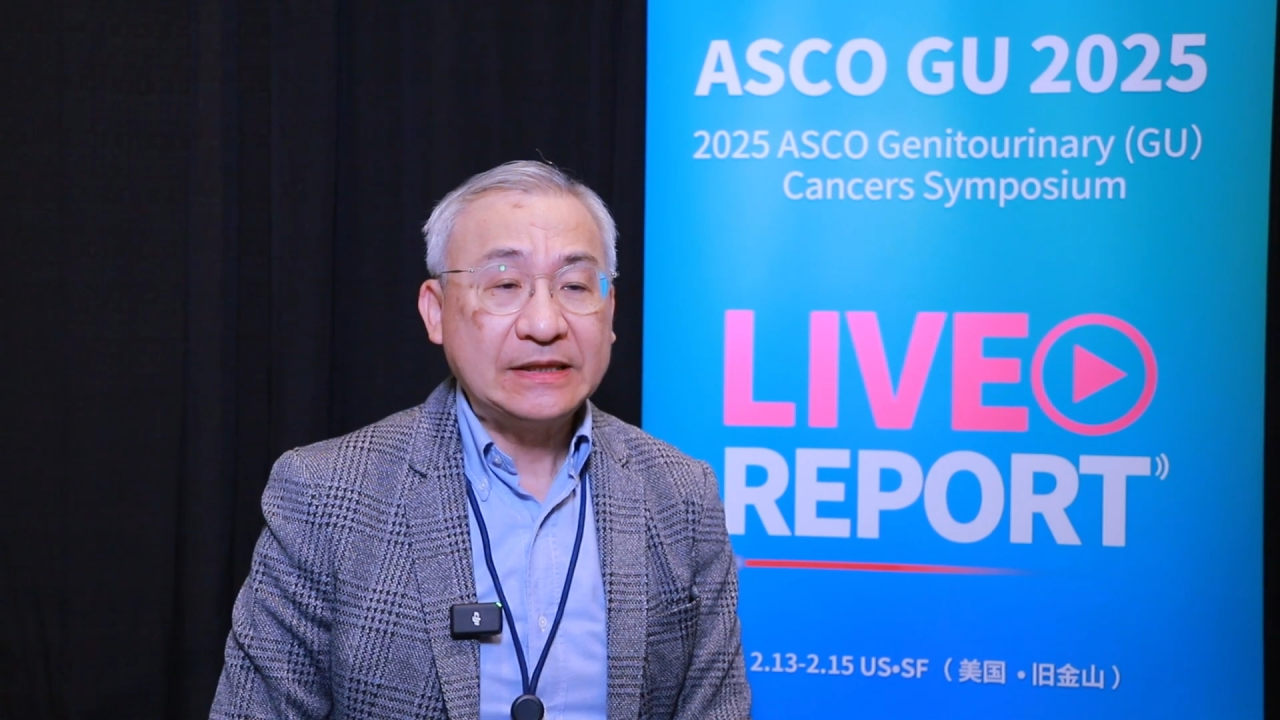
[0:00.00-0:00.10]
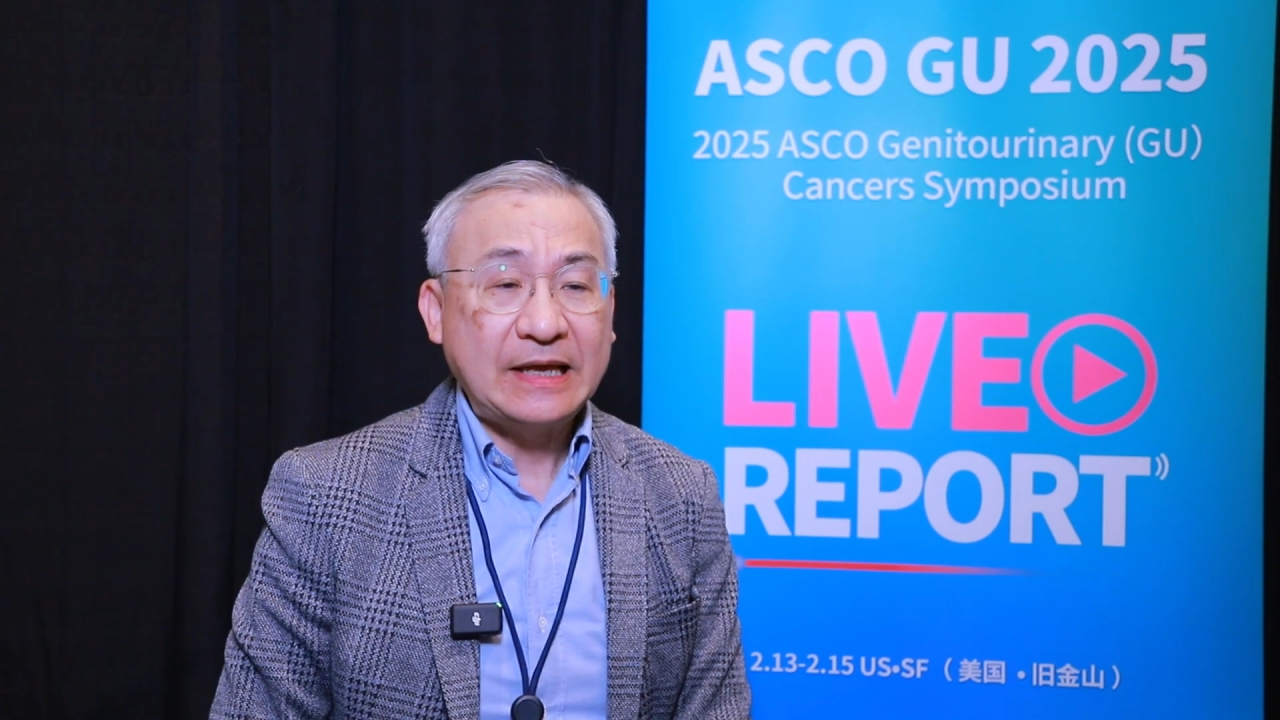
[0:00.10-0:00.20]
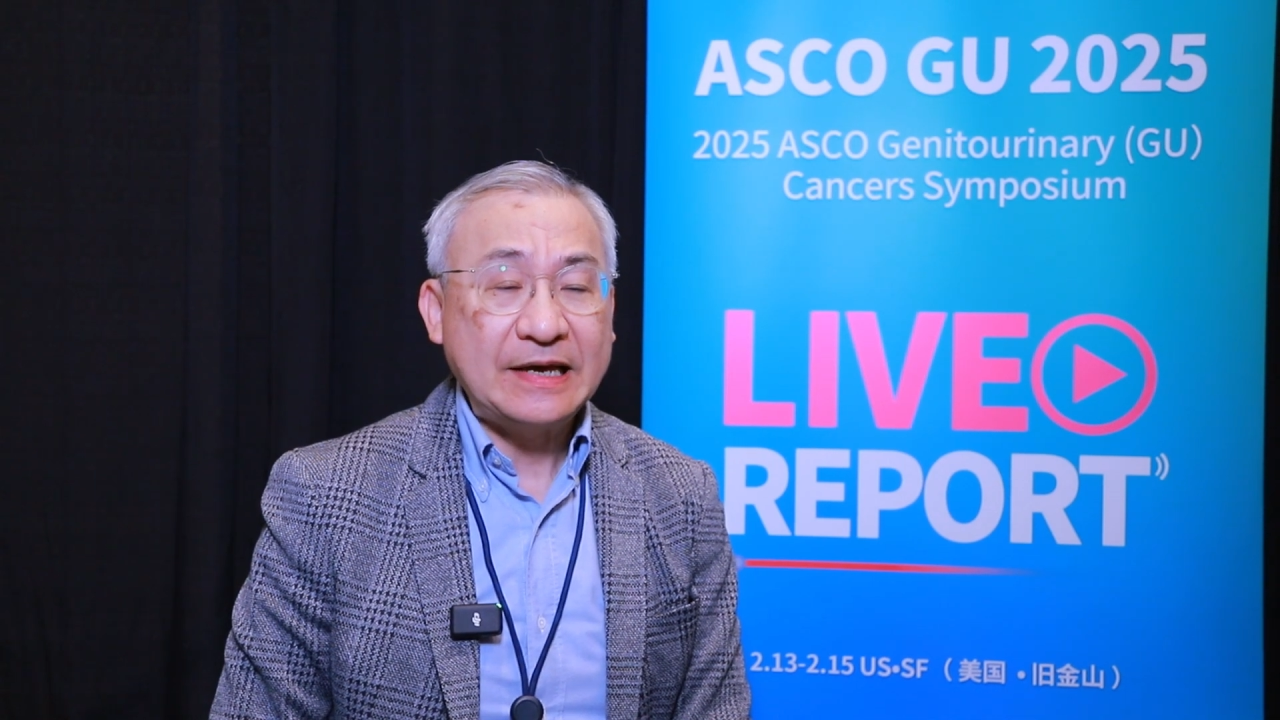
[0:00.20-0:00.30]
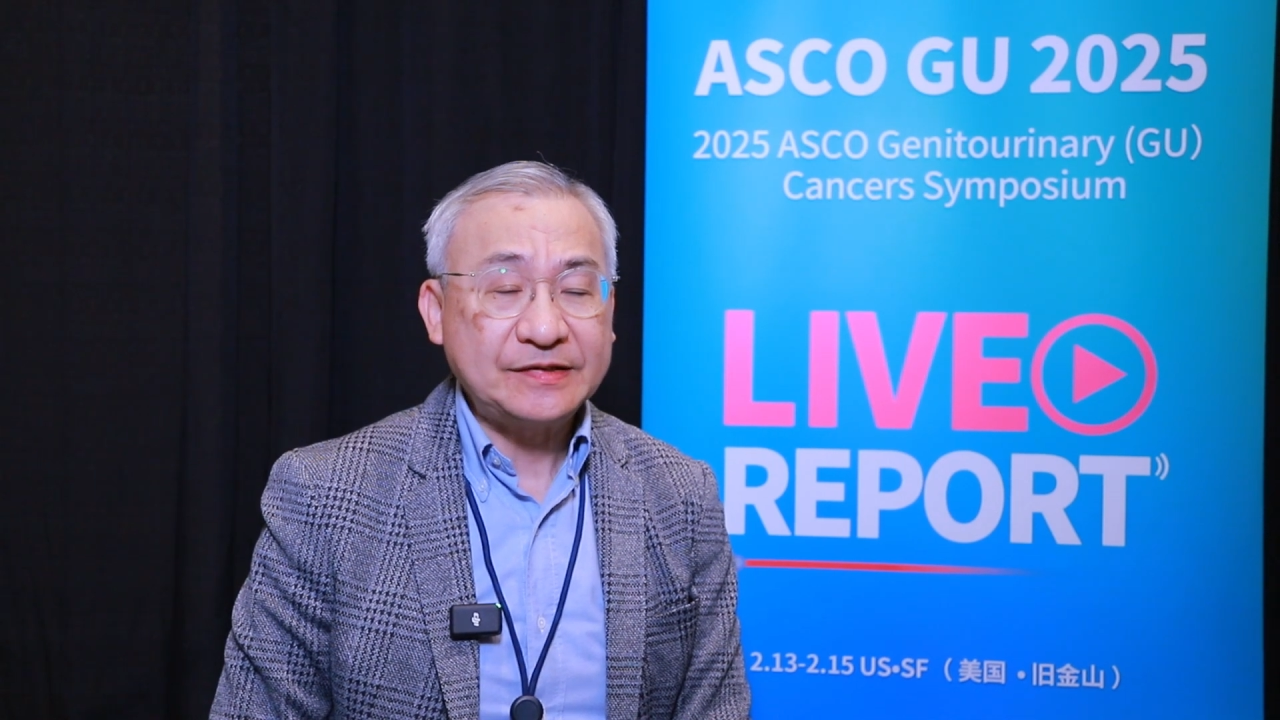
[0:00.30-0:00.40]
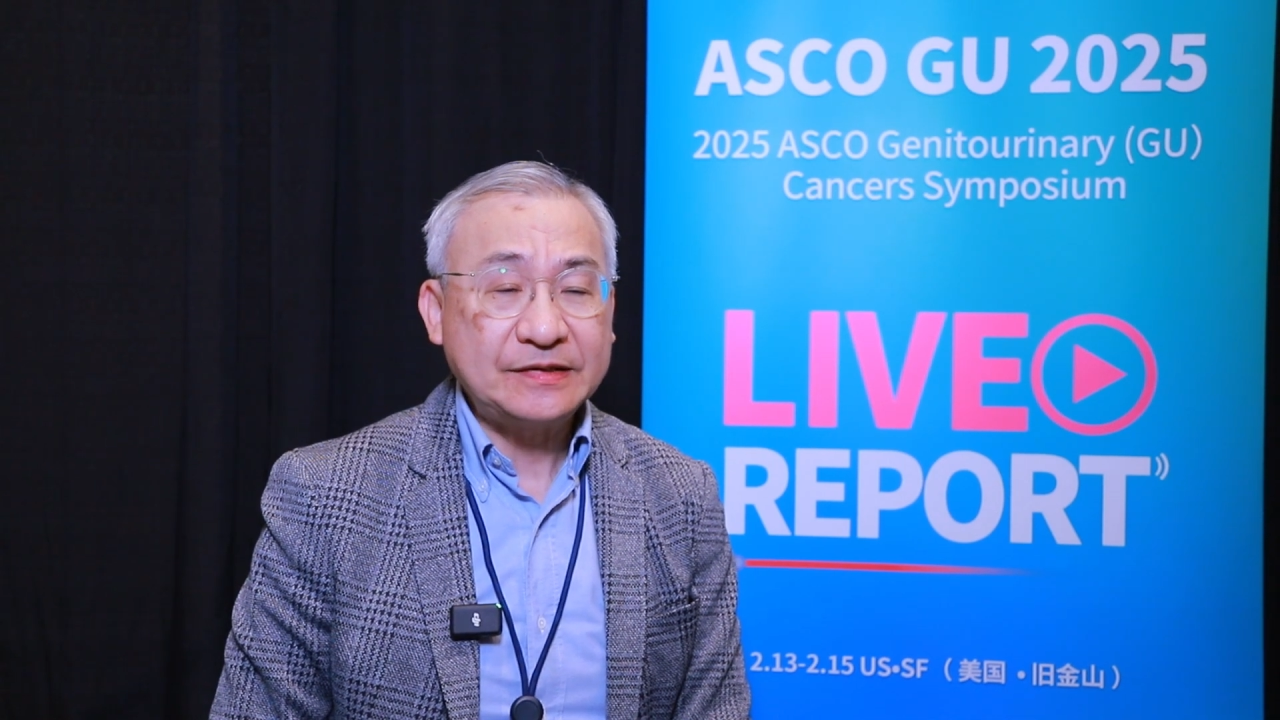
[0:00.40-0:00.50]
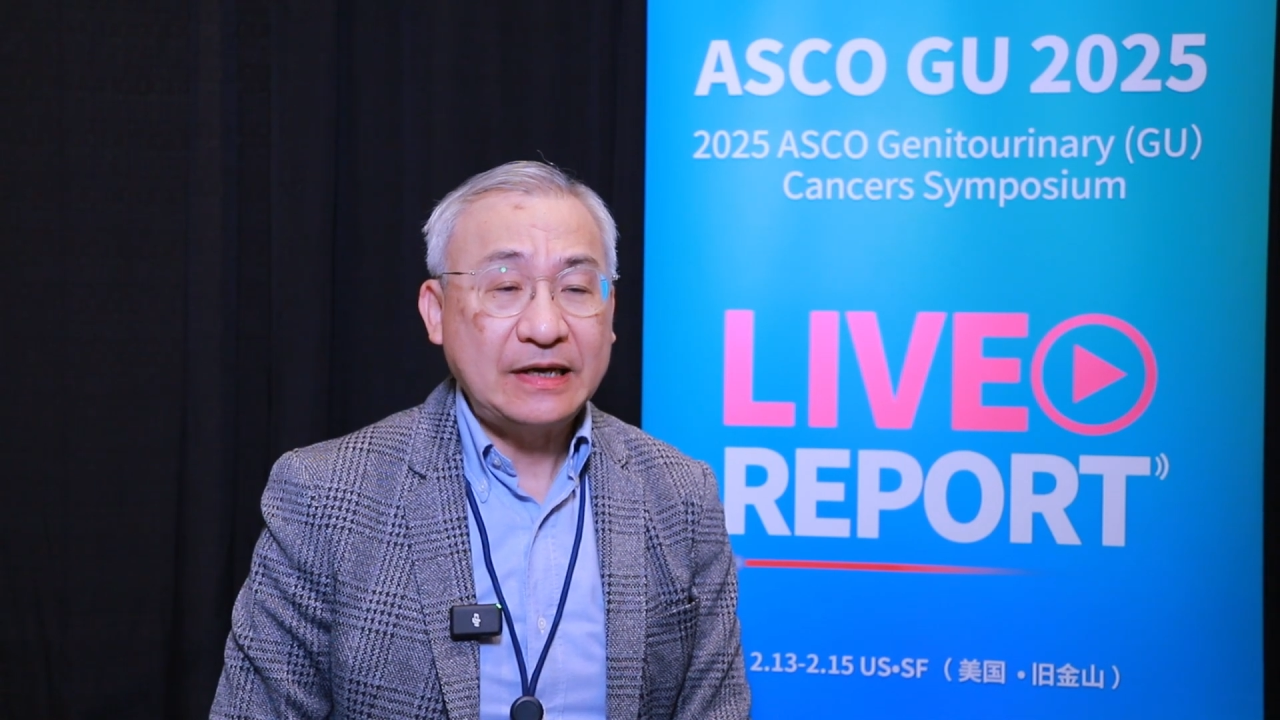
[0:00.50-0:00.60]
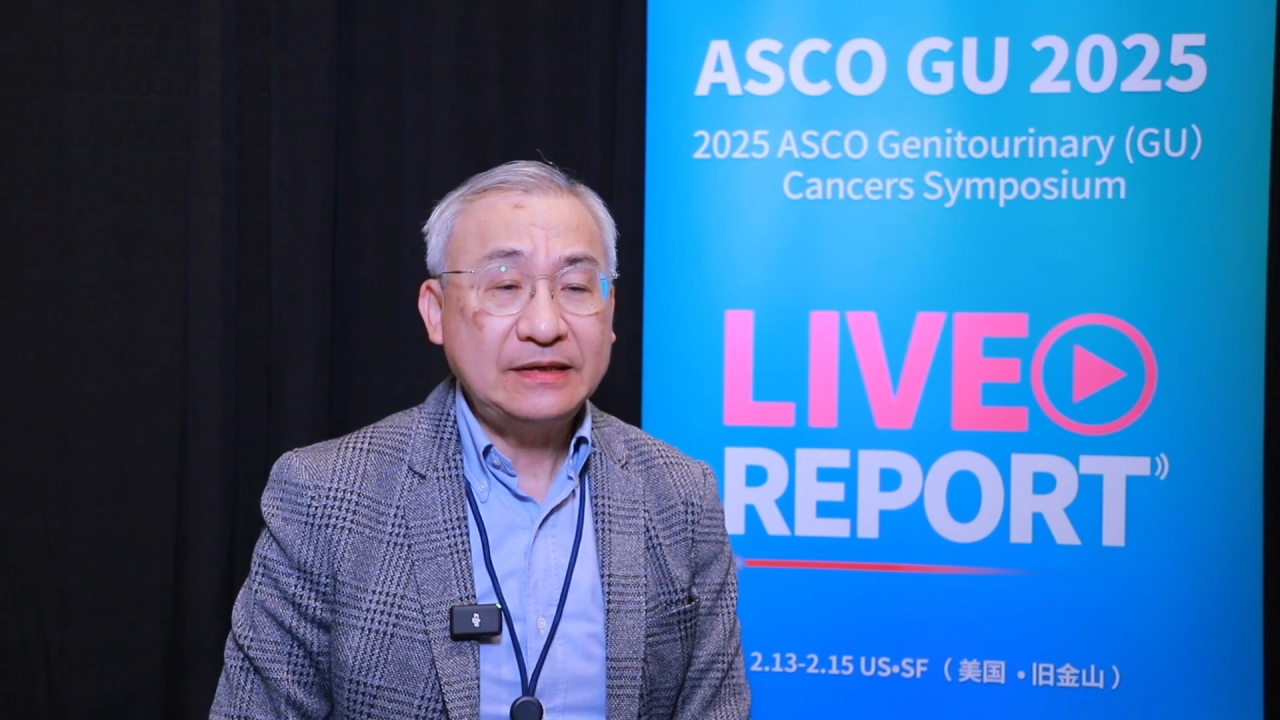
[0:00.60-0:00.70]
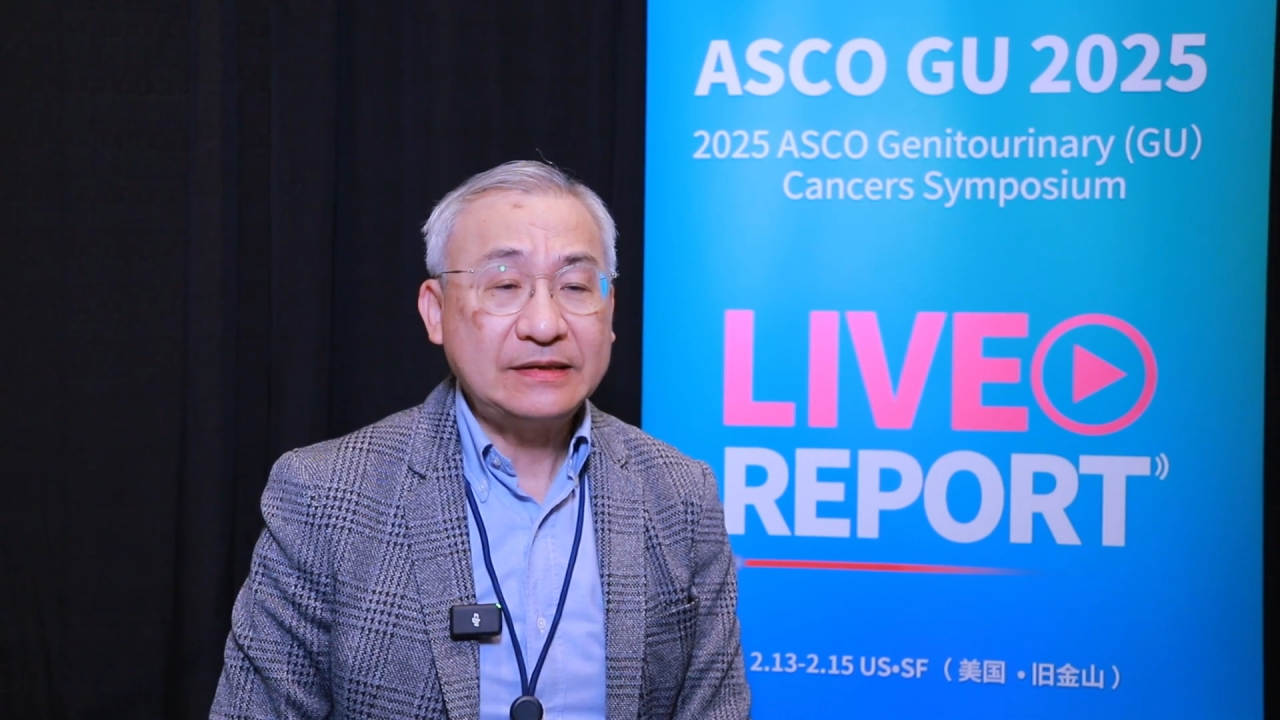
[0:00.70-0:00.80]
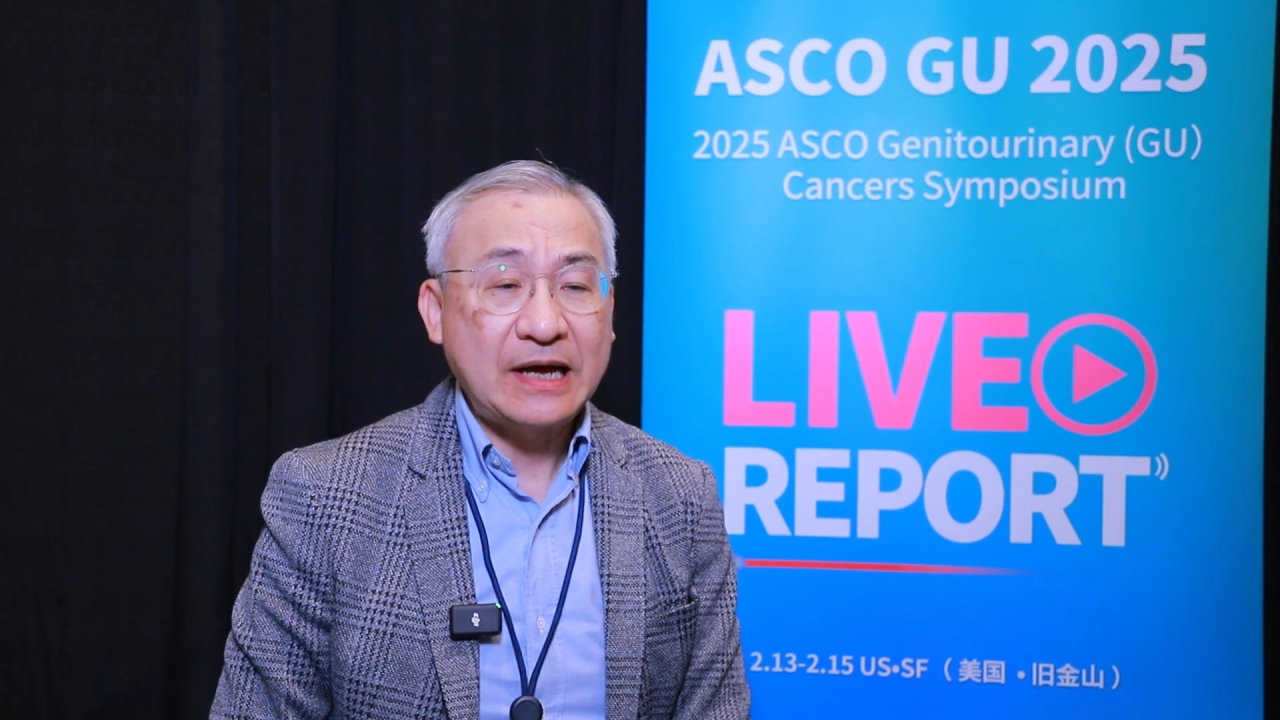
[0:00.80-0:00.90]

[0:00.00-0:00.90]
testing